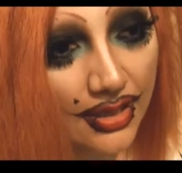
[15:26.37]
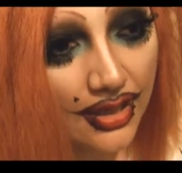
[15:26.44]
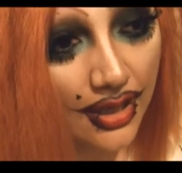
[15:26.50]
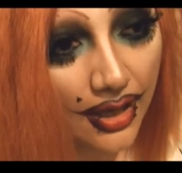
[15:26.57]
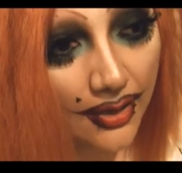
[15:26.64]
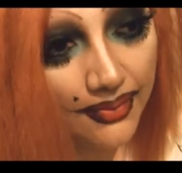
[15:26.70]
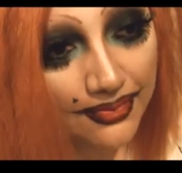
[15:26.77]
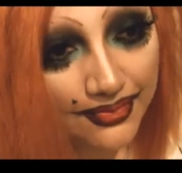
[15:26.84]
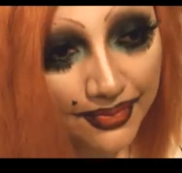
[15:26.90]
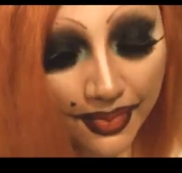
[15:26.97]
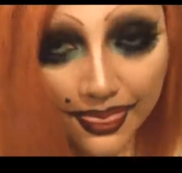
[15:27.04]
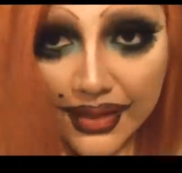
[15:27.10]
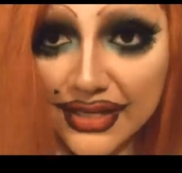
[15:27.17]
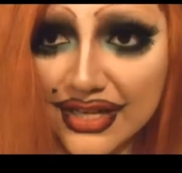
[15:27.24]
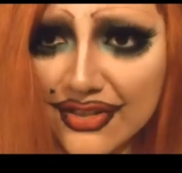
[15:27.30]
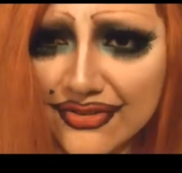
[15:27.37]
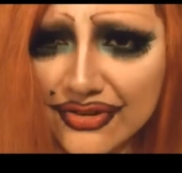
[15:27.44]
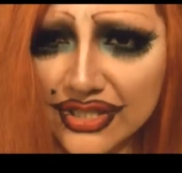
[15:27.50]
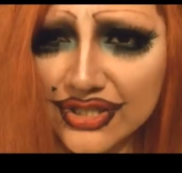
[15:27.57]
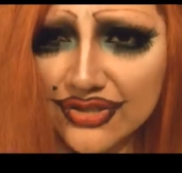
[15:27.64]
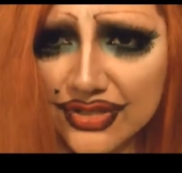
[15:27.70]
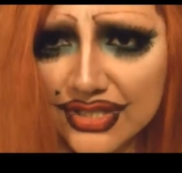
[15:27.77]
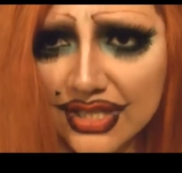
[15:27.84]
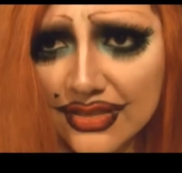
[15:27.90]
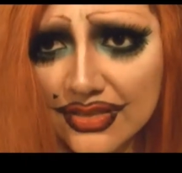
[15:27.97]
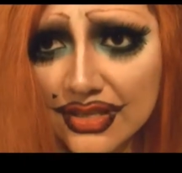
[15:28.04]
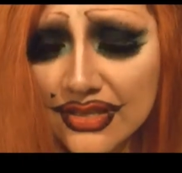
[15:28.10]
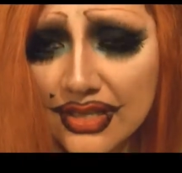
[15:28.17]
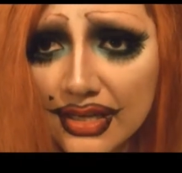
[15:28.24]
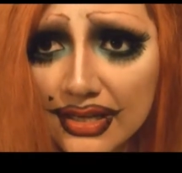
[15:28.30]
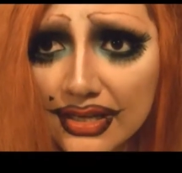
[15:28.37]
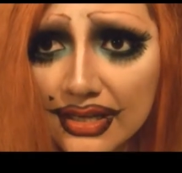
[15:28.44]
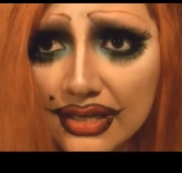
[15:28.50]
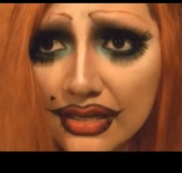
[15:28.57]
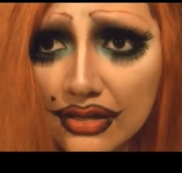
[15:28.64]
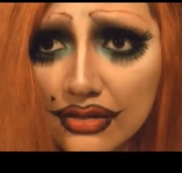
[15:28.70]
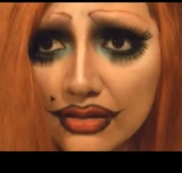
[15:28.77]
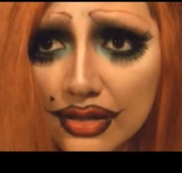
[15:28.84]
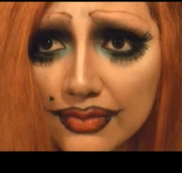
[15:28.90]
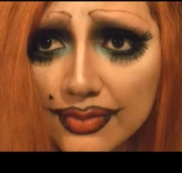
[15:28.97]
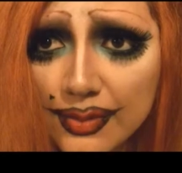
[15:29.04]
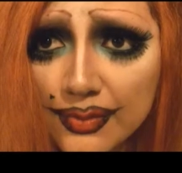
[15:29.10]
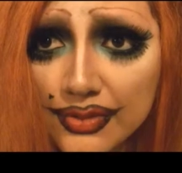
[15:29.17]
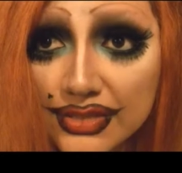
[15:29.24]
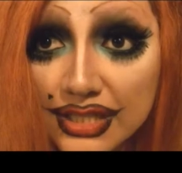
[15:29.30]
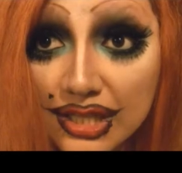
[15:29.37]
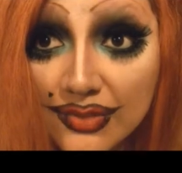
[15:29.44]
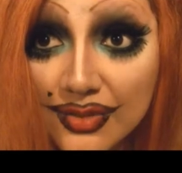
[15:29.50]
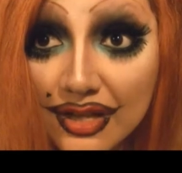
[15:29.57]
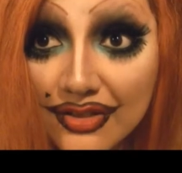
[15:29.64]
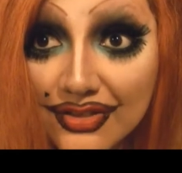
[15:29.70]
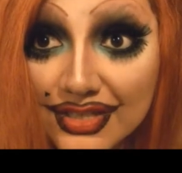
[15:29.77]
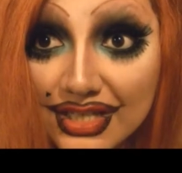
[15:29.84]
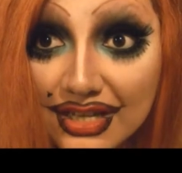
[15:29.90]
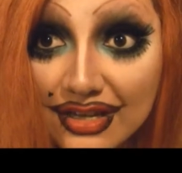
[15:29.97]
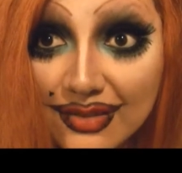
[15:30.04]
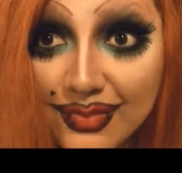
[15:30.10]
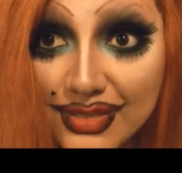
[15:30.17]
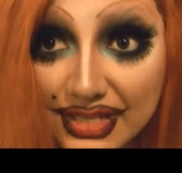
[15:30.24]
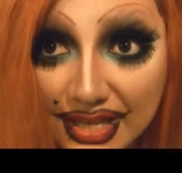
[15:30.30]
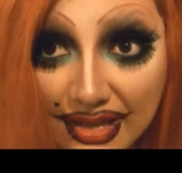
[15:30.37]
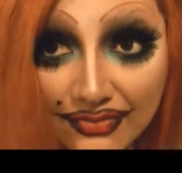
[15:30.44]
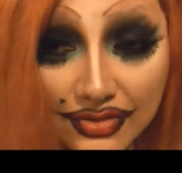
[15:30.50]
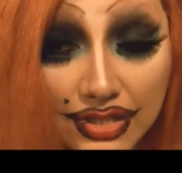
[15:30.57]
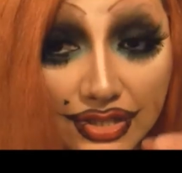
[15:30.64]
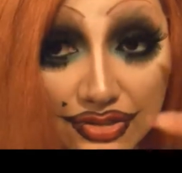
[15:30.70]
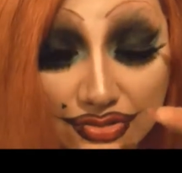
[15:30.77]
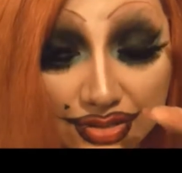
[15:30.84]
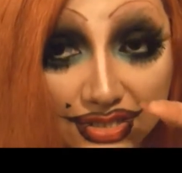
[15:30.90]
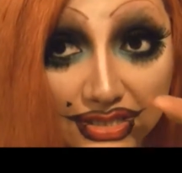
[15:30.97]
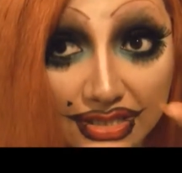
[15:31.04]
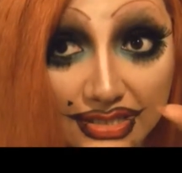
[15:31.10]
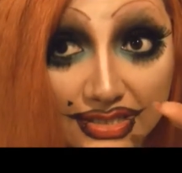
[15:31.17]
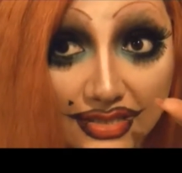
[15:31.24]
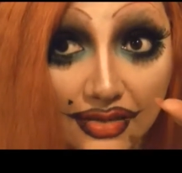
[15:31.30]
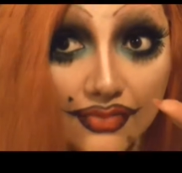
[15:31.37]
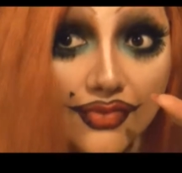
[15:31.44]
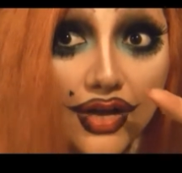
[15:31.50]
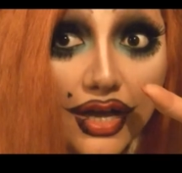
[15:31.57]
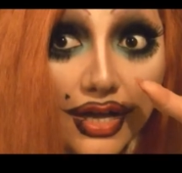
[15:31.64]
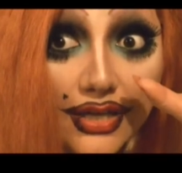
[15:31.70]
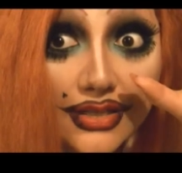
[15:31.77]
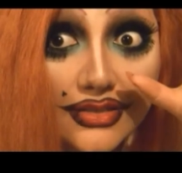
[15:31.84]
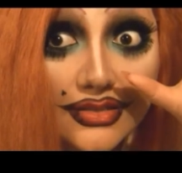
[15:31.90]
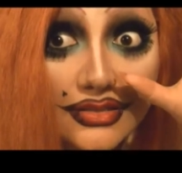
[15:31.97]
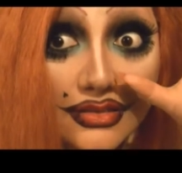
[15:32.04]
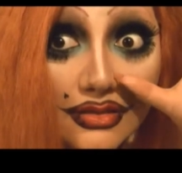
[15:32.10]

Another interesting thing that I get a lot of people telling me all the time is I have an interesting set of eyes.